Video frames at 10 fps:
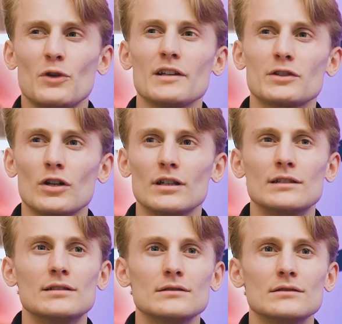really
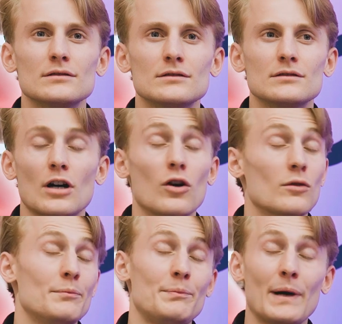started,
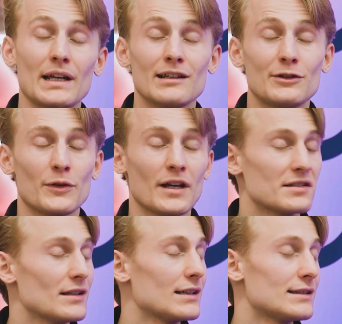oh, back in
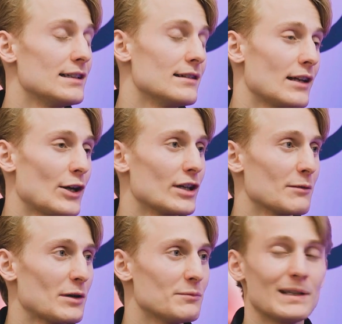2019, learning
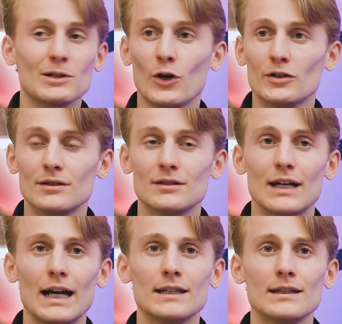about Bitcoin.
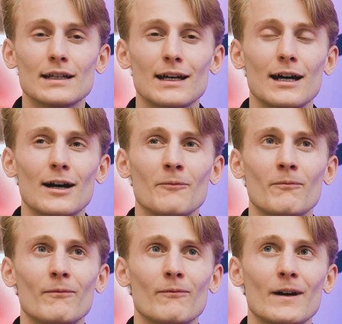And uh,
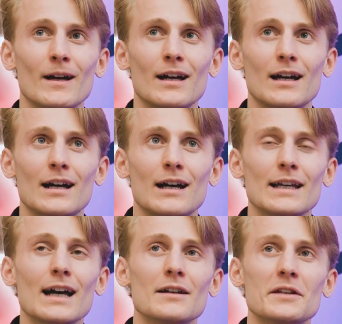
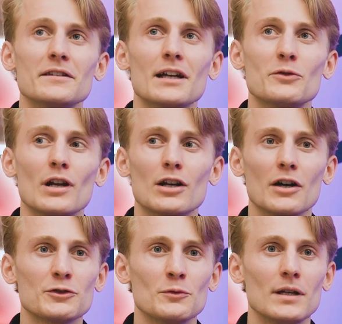yeah, that, that really
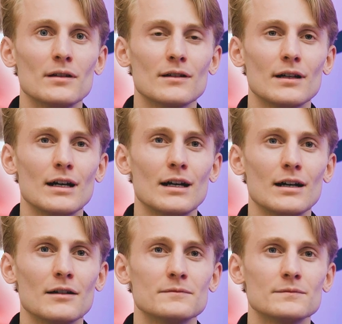got to me.
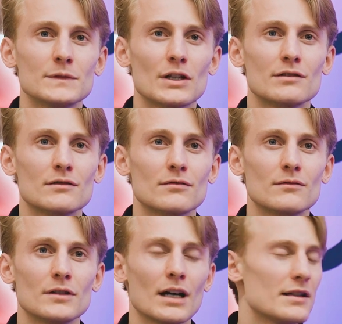Uh, just,
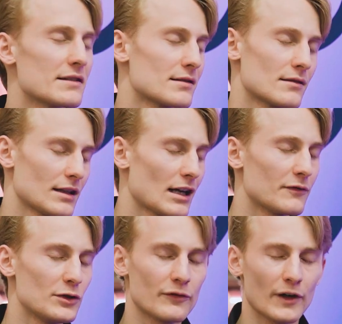yeah, this kind
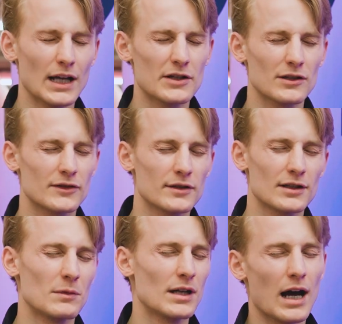of new financial
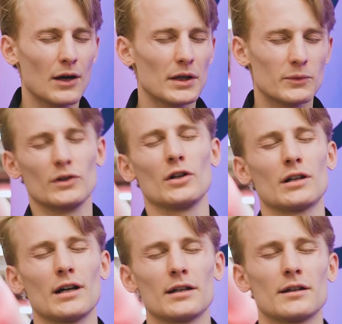system and how that would
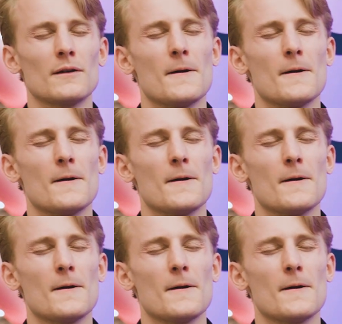look like.